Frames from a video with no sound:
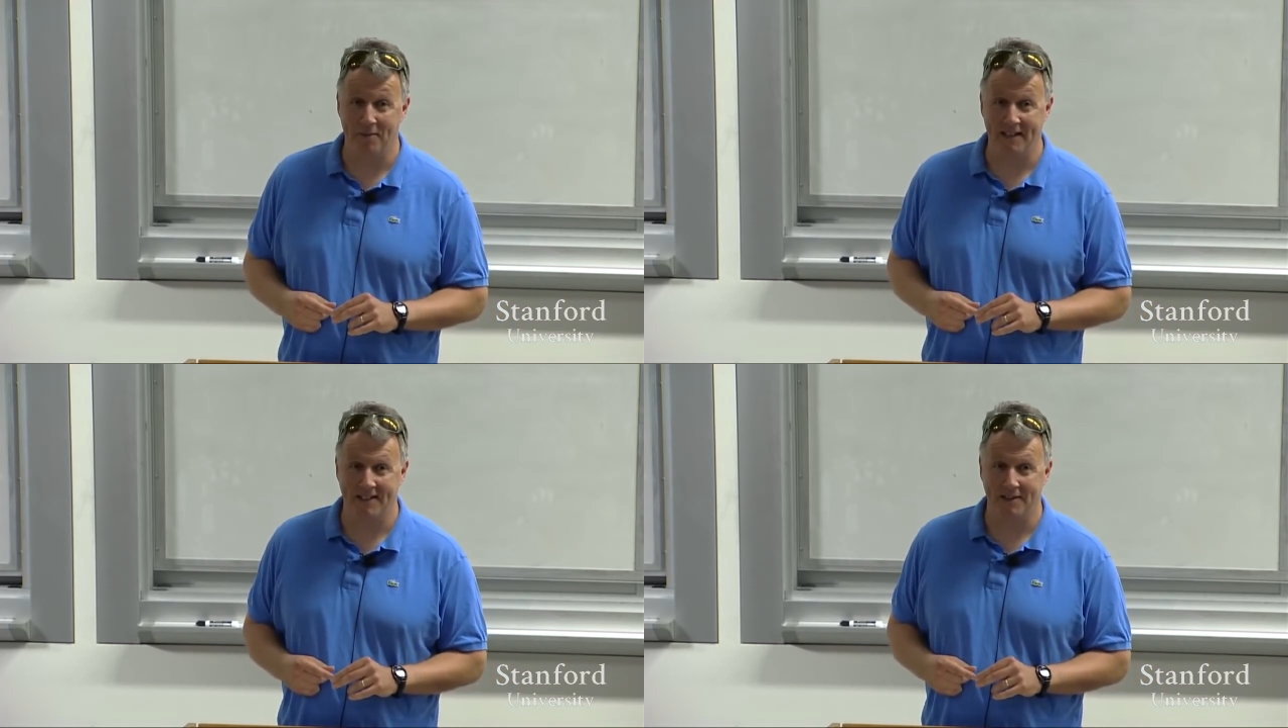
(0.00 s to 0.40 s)

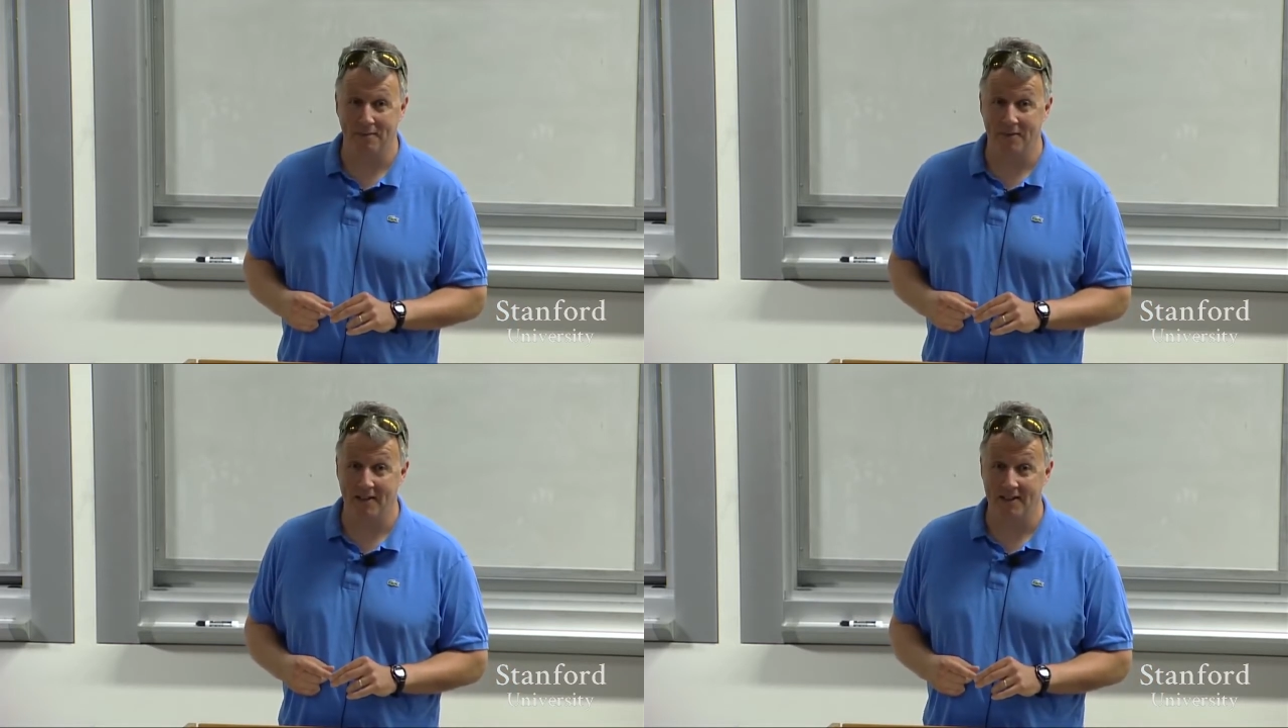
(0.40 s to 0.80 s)
might
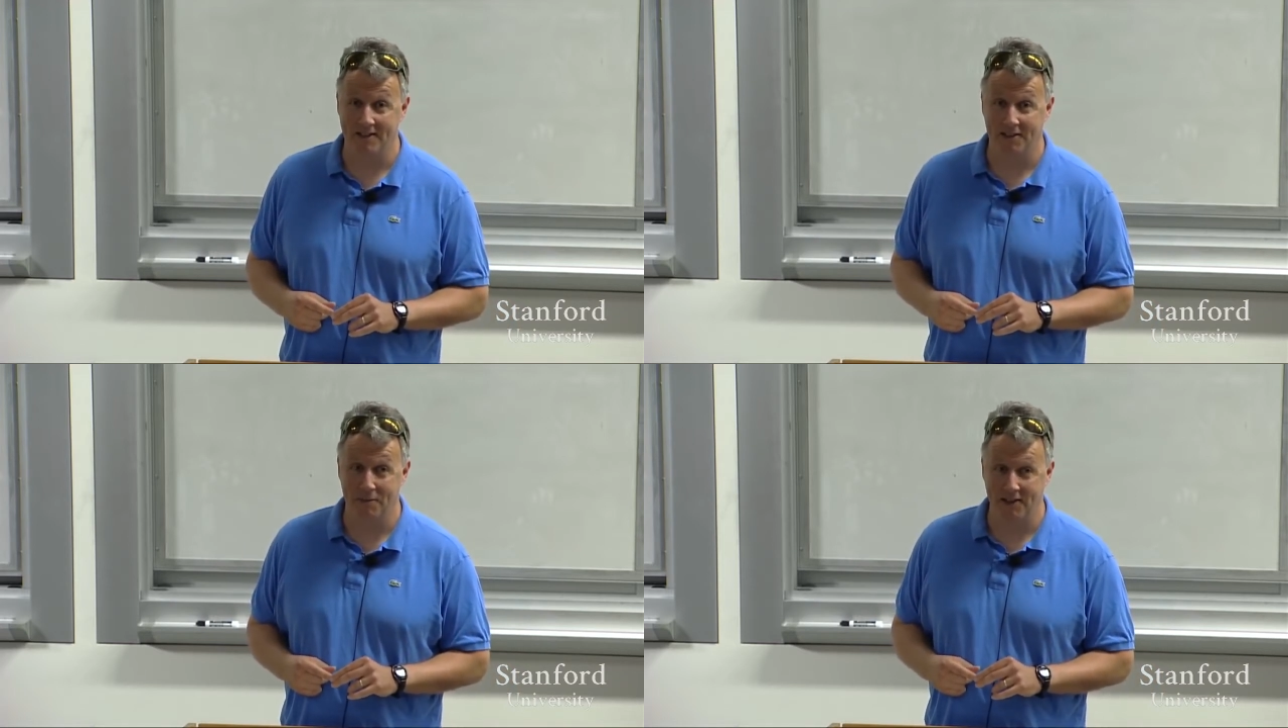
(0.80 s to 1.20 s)
come as
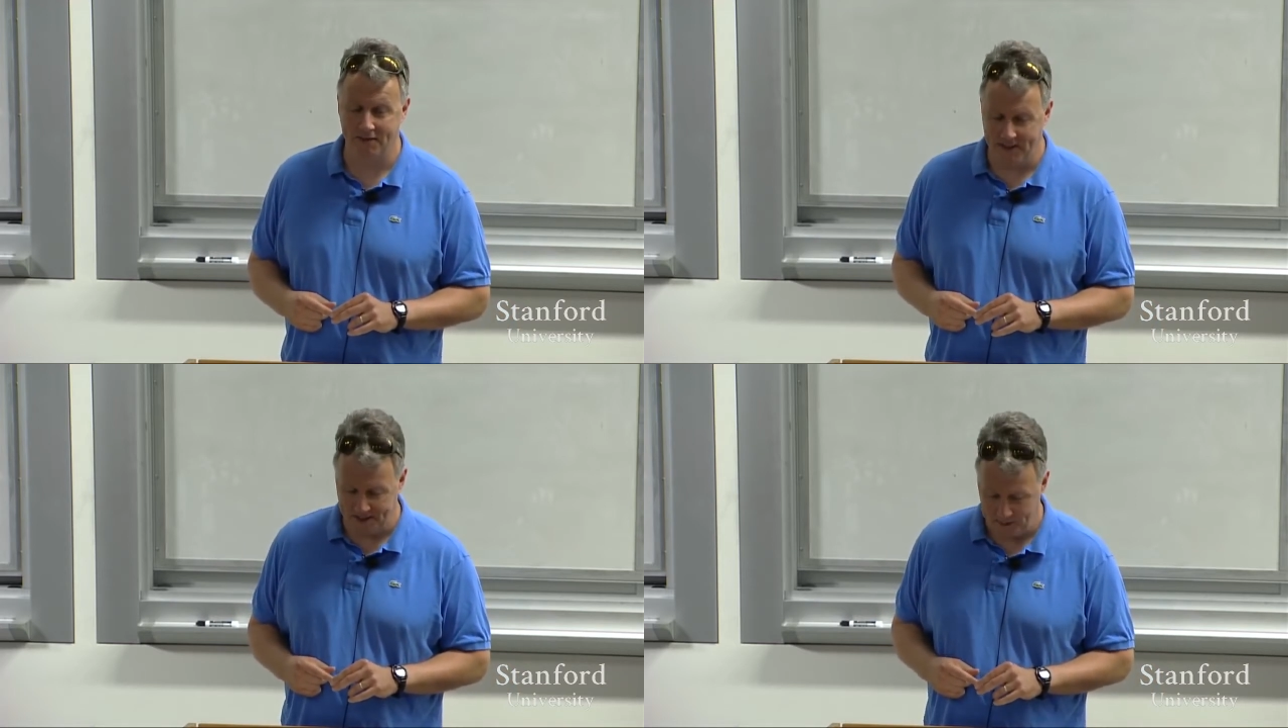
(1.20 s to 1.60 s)
a little bit
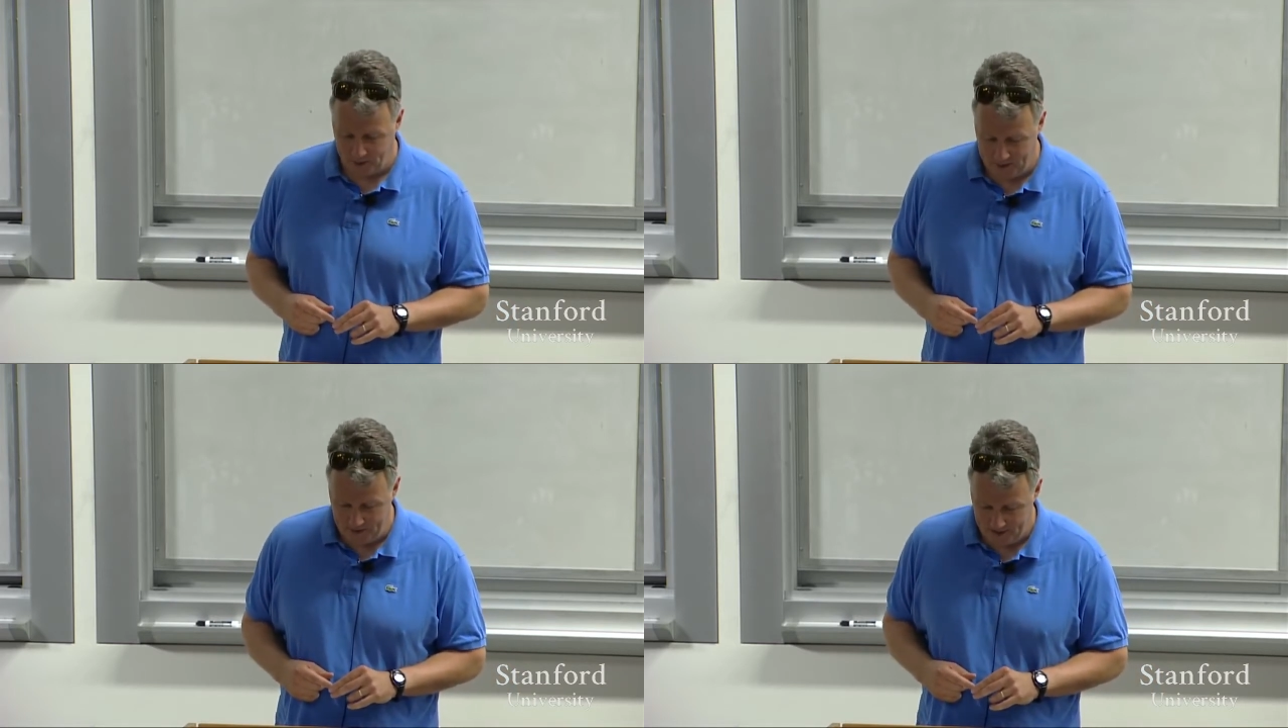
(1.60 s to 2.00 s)
of a
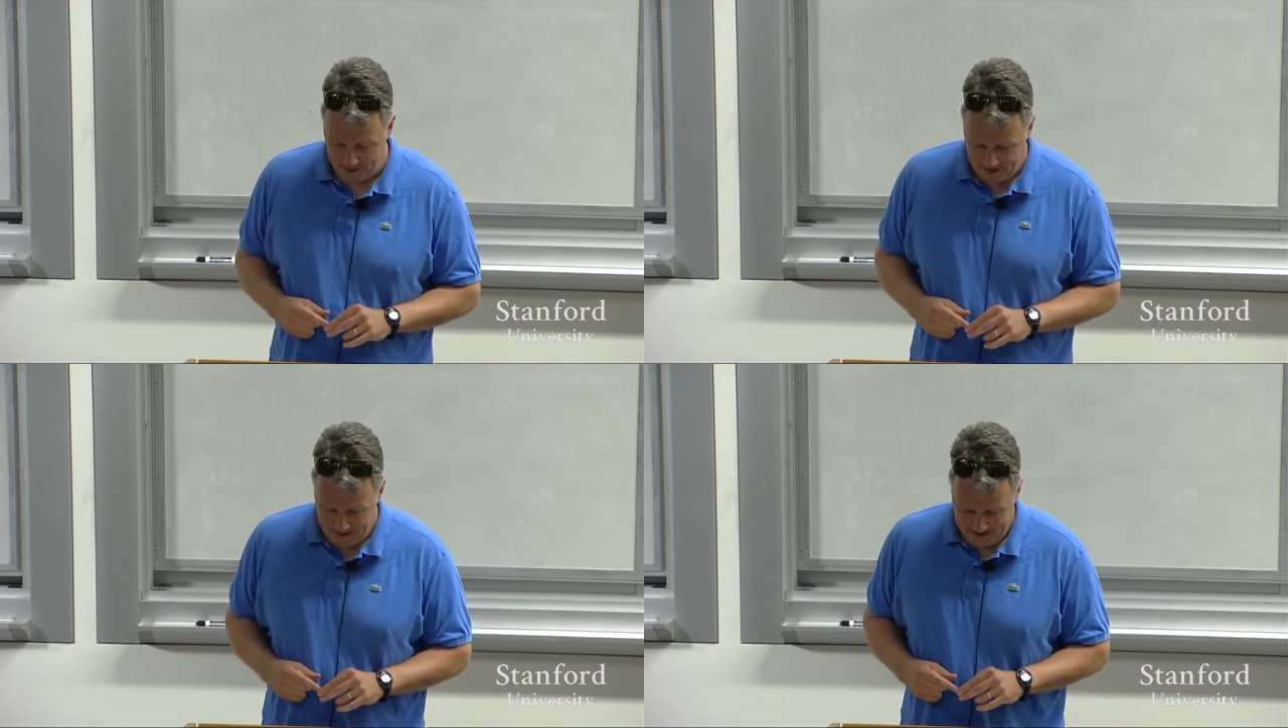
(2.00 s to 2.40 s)
disappointment,
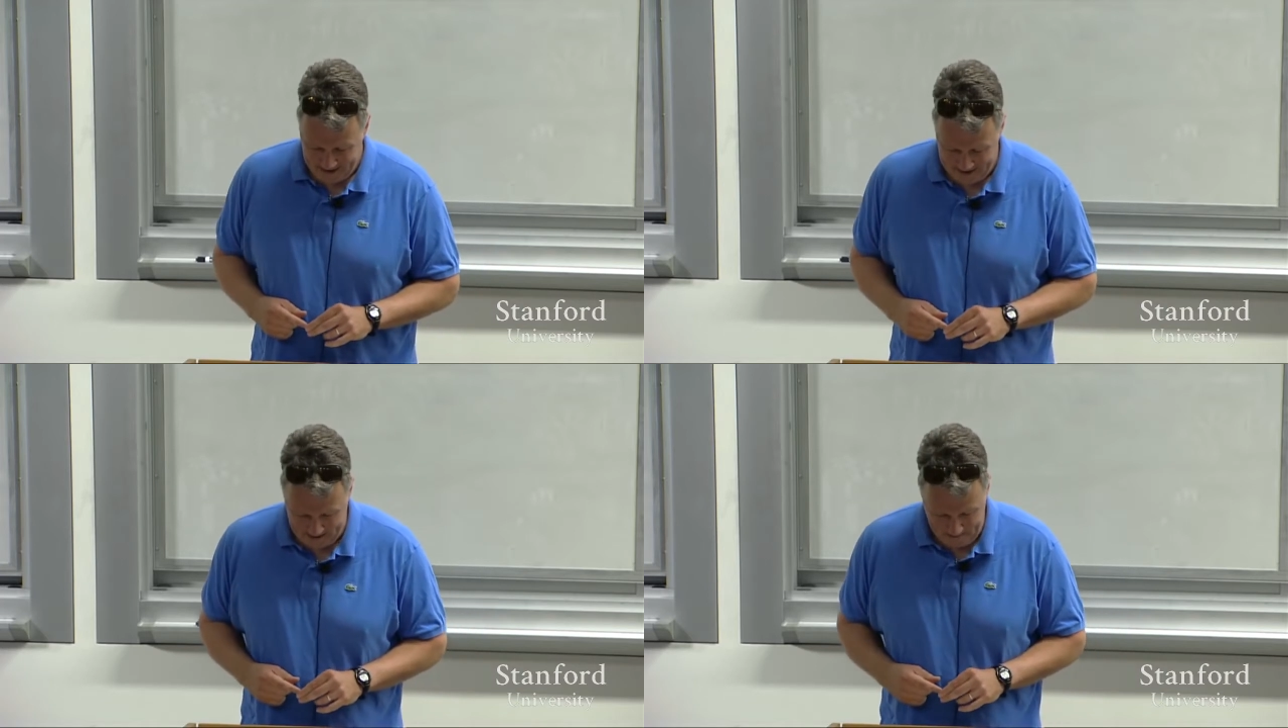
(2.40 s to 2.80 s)

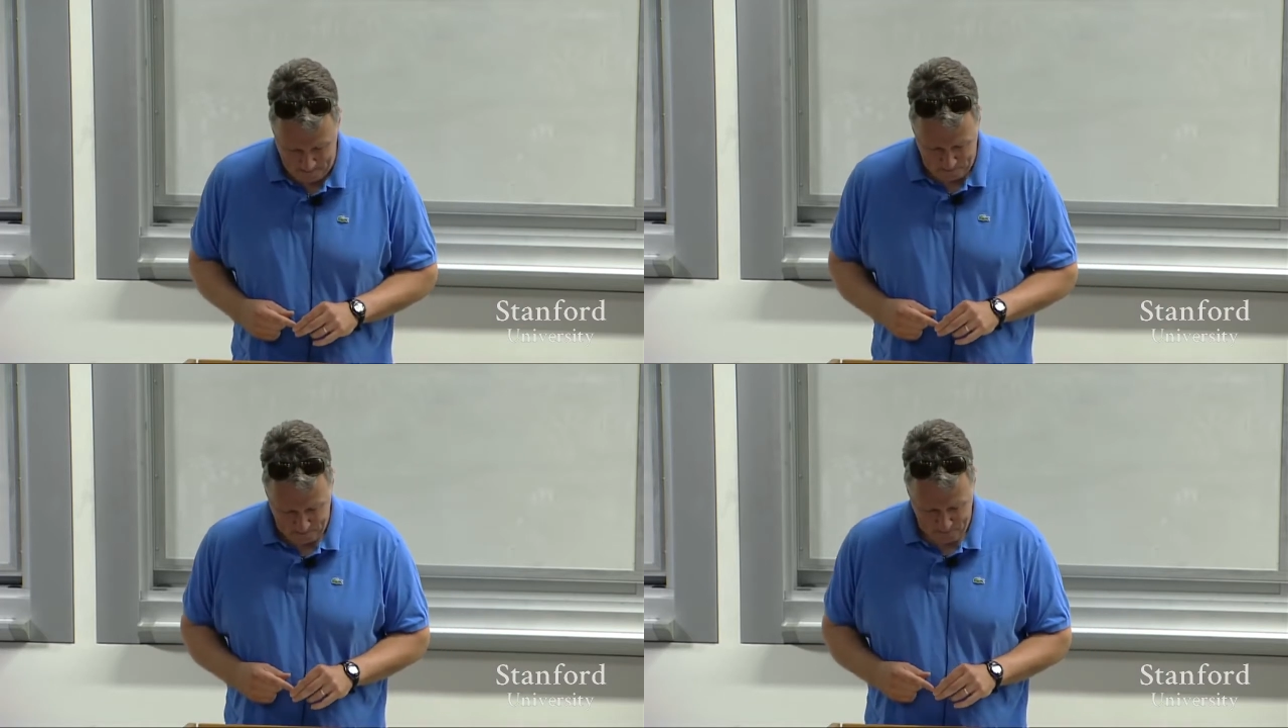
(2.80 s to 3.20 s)
um,